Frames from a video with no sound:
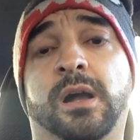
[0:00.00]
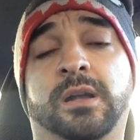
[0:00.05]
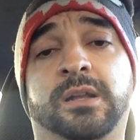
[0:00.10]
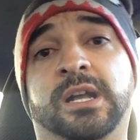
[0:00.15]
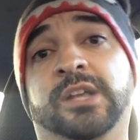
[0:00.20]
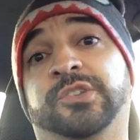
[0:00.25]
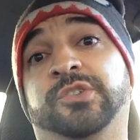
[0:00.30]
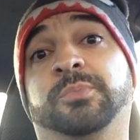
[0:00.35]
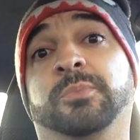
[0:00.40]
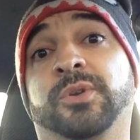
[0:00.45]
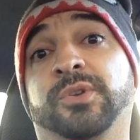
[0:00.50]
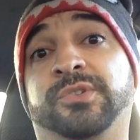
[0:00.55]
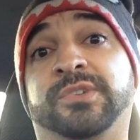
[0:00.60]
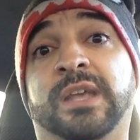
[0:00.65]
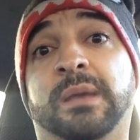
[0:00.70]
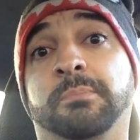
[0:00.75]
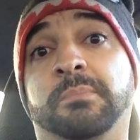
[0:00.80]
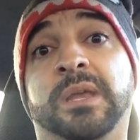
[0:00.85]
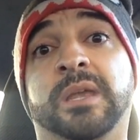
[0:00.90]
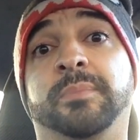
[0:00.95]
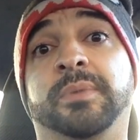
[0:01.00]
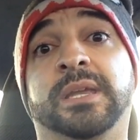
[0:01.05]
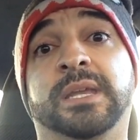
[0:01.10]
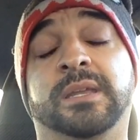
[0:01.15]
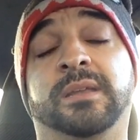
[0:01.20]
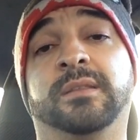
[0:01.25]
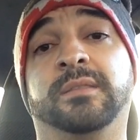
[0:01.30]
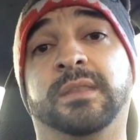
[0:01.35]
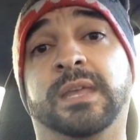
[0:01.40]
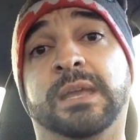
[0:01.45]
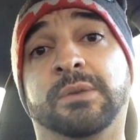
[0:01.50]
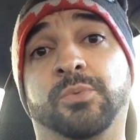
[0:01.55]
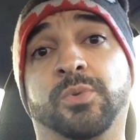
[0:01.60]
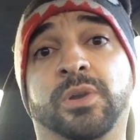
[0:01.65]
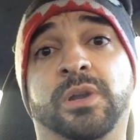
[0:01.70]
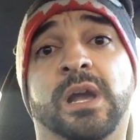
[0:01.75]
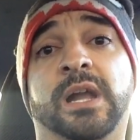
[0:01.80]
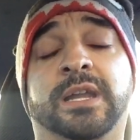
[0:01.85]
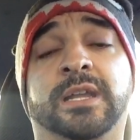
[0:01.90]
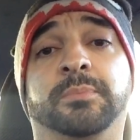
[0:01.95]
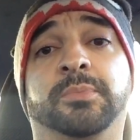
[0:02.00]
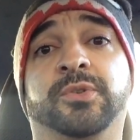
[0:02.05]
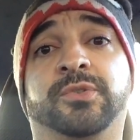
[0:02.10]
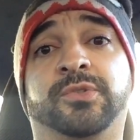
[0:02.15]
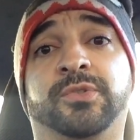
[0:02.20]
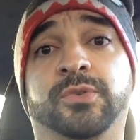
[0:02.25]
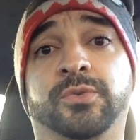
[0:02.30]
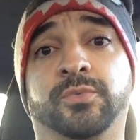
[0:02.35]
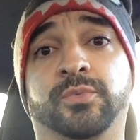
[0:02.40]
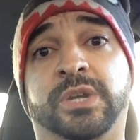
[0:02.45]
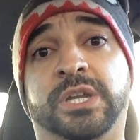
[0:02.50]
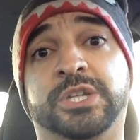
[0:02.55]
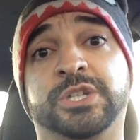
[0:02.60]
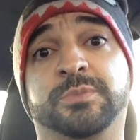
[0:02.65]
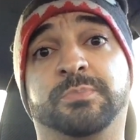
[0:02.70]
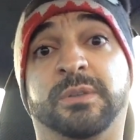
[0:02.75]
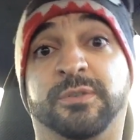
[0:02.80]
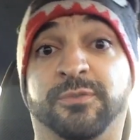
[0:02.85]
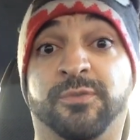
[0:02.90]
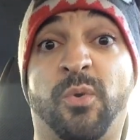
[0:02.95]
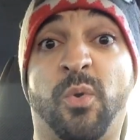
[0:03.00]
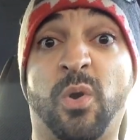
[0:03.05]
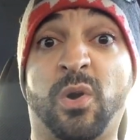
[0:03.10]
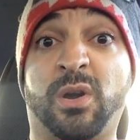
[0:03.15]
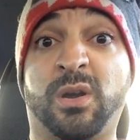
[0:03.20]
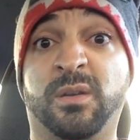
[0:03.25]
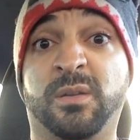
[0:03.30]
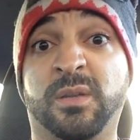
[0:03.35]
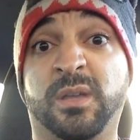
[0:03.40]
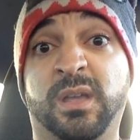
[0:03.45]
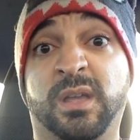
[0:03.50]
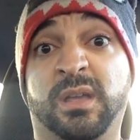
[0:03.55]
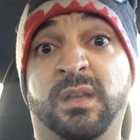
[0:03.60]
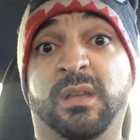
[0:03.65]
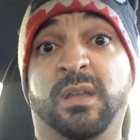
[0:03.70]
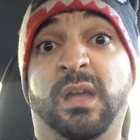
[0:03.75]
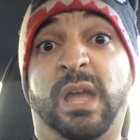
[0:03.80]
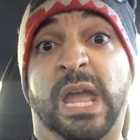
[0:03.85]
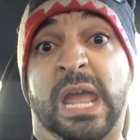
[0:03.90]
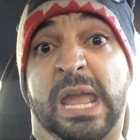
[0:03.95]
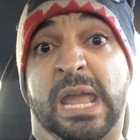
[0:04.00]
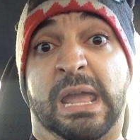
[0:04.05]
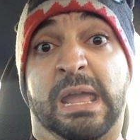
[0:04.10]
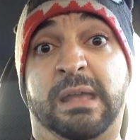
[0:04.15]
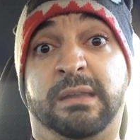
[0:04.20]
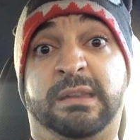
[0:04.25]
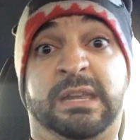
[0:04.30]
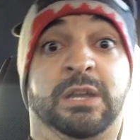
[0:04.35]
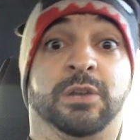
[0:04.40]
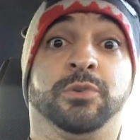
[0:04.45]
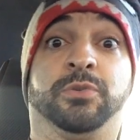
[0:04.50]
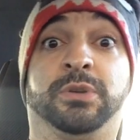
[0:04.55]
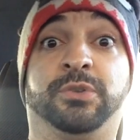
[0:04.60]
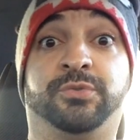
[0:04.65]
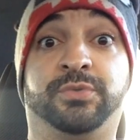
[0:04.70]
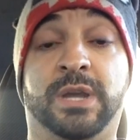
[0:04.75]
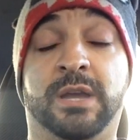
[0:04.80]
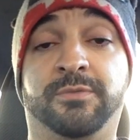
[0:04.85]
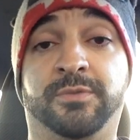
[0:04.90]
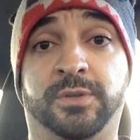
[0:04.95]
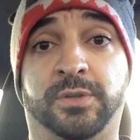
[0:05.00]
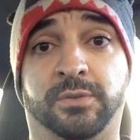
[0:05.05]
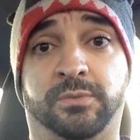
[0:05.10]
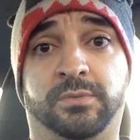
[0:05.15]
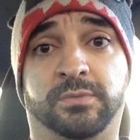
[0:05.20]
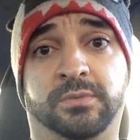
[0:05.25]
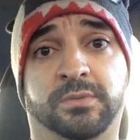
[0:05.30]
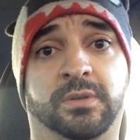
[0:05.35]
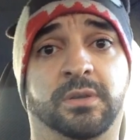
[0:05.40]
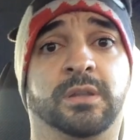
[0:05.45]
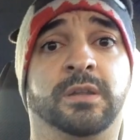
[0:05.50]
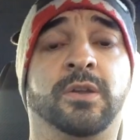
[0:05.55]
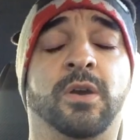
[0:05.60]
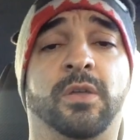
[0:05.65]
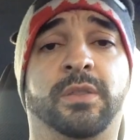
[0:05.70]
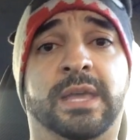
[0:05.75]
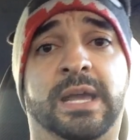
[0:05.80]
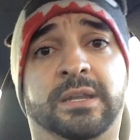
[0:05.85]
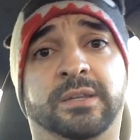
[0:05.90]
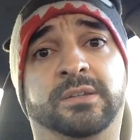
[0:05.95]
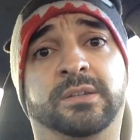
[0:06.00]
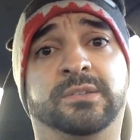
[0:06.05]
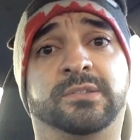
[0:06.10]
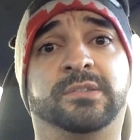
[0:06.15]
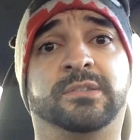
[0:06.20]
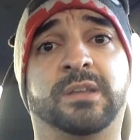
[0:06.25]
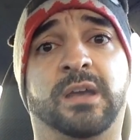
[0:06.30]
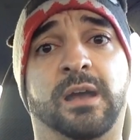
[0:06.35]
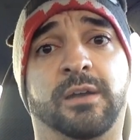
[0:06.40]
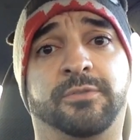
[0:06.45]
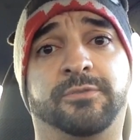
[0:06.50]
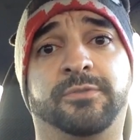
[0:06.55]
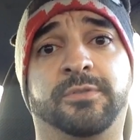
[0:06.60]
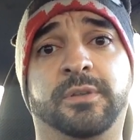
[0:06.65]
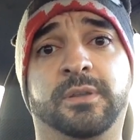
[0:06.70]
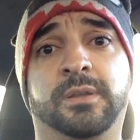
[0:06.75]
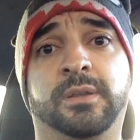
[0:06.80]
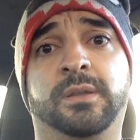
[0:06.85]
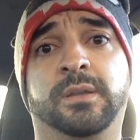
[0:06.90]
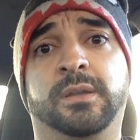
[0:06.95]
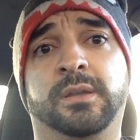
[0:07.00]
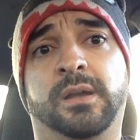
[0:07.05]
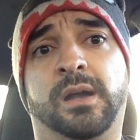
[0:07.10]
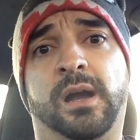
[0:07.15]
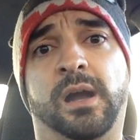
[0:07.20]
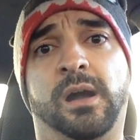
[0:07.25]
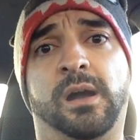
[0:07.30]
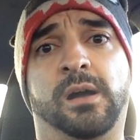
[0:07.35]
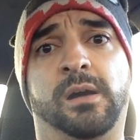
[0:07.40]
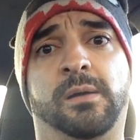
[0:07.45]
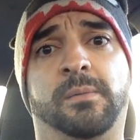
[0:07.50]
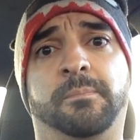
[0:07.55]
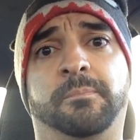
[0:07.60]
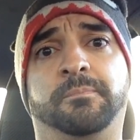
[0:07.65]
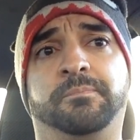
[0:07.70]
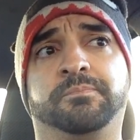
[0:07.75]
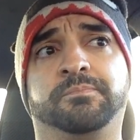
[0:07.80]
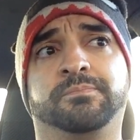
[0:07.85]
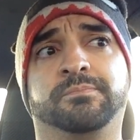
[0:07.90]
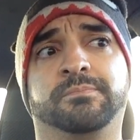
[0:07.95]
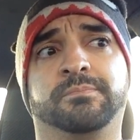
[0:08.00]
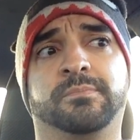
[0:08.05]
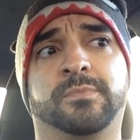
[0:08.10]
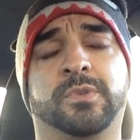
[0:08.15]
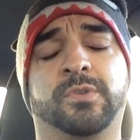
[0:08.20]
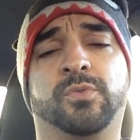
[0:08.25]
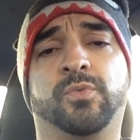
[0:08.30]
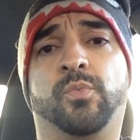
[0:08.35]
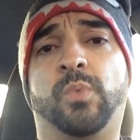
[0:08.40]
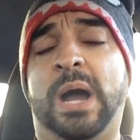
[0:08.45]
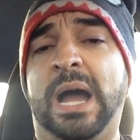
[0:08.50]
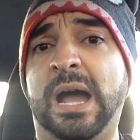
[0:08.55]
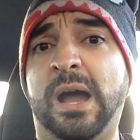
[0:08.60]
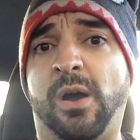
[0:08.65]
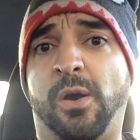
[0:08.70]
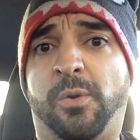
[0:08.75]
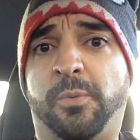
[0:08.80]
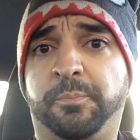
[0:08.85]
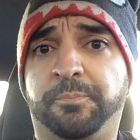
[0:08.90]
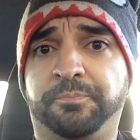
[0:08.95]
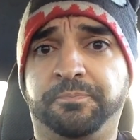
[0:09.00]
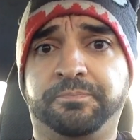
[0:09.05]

customers that maybe they were not able to reach before, and increase revenue and all that good stuff. Wow.